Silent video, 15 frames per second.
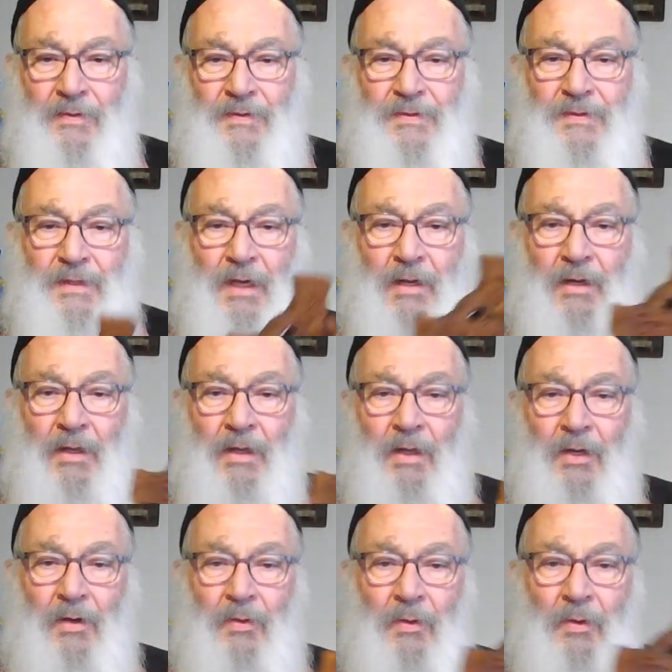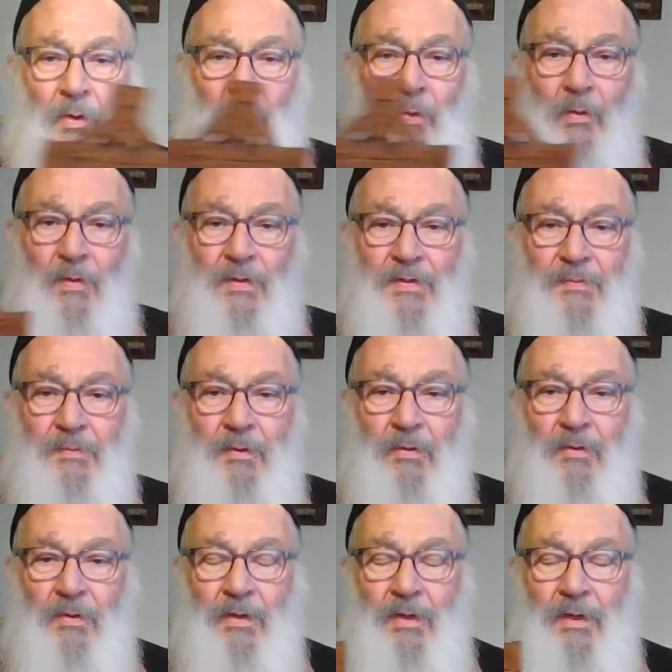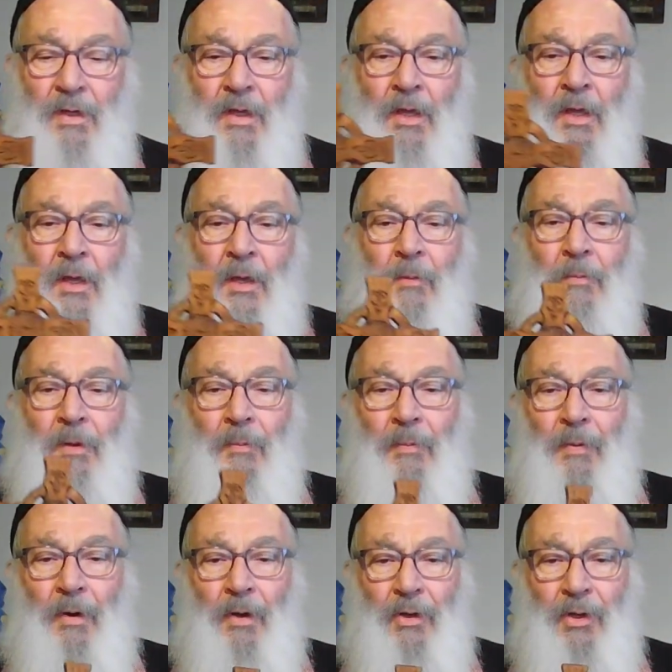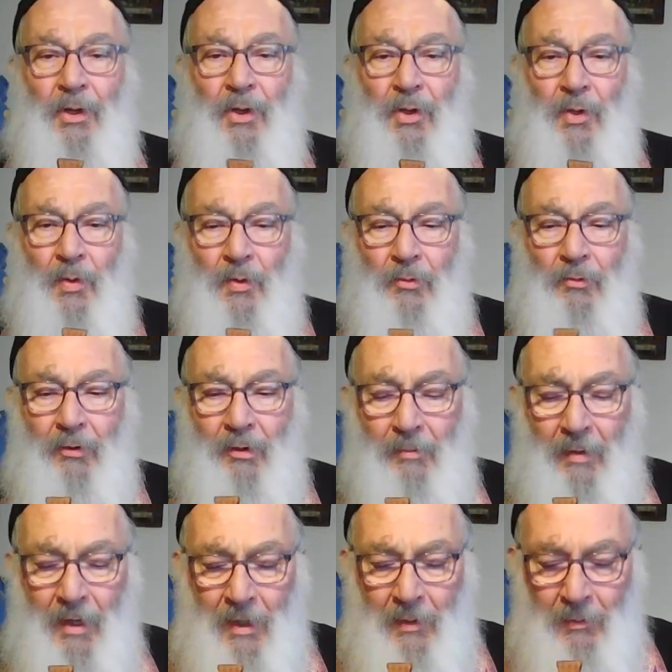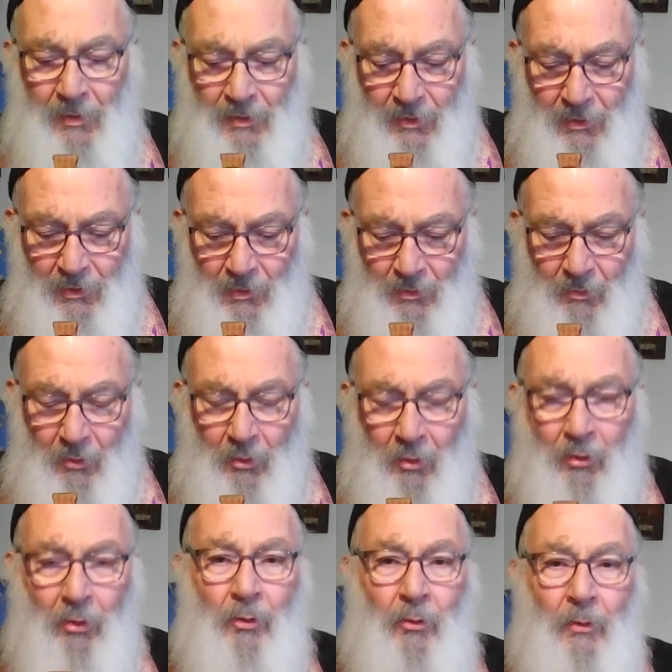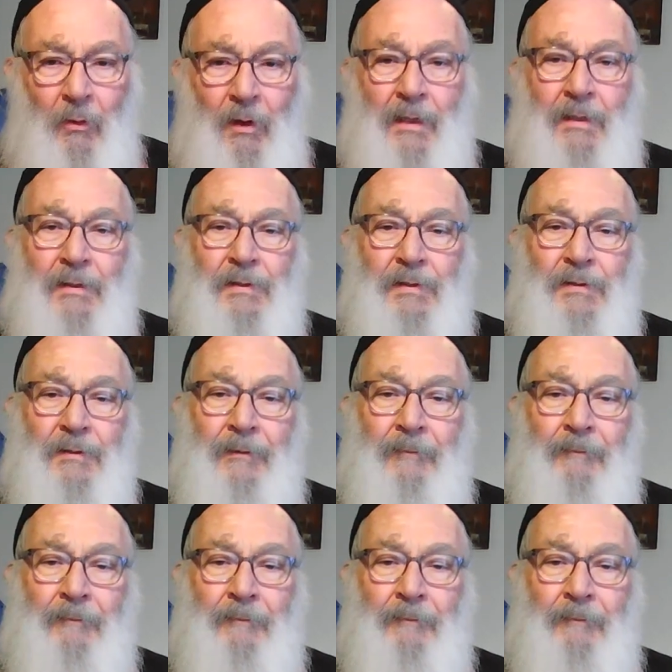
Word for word: the Son, and of the Holy Spirit be upon you and remain with you always.